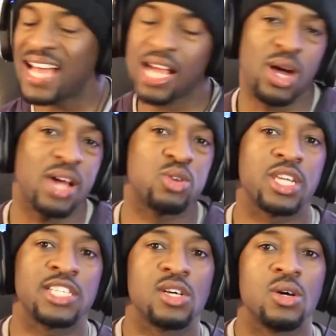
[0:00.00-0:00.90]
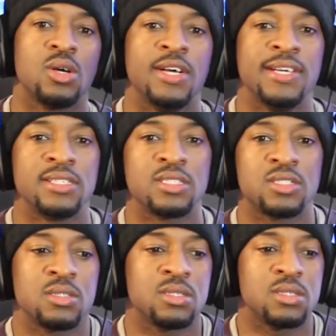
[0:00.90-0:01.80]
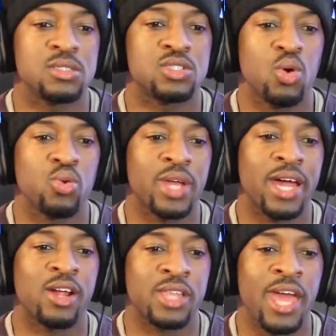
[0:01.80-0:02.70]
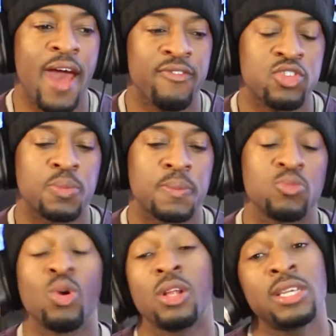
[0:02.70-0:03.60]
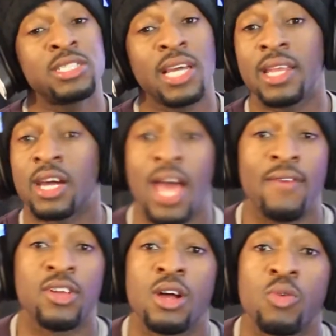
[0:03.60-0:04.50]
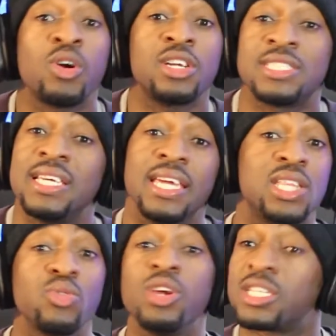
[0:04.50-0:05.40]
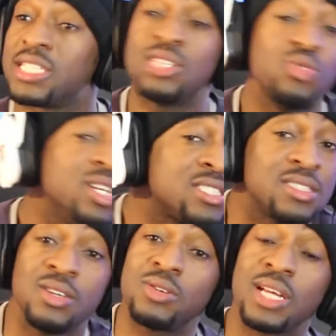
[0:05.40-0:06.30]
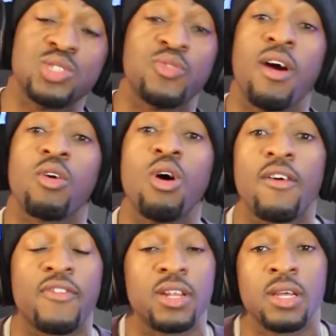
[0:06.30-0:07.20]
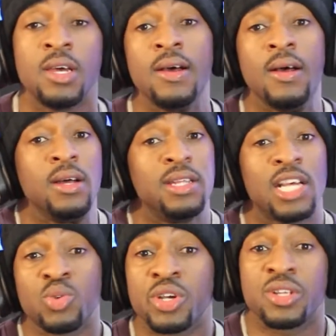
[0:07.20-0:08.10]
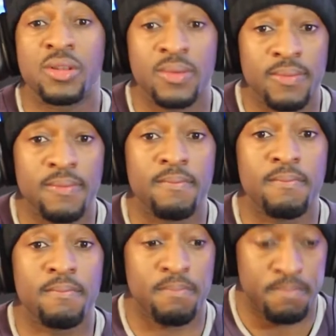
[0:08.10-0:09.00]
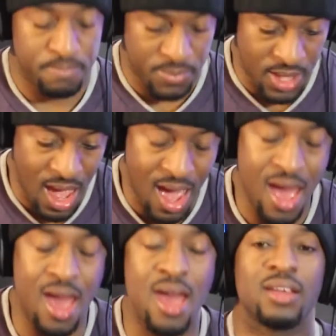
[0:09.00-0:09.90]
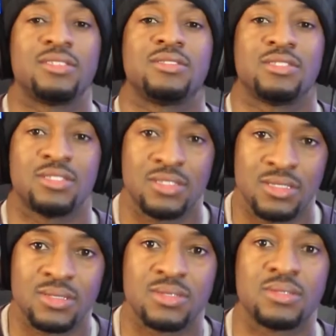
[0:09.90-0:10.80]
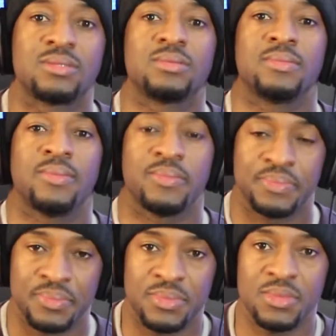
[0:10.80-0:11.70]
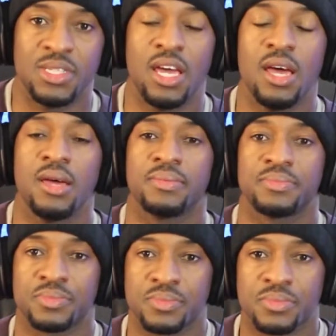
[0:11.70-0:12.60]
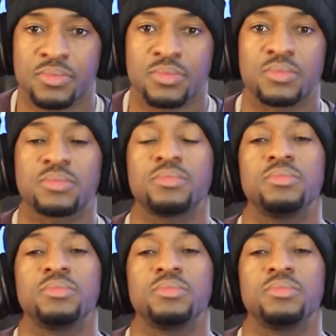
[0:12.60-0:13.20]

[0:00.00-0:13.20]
No, I don't think so. So they have to. Well, they're saying they're gonna have a lot. We're gonna see E3 because E3 is not too far off. Well, they say they got some surprises, but as far as history isn't in their favor because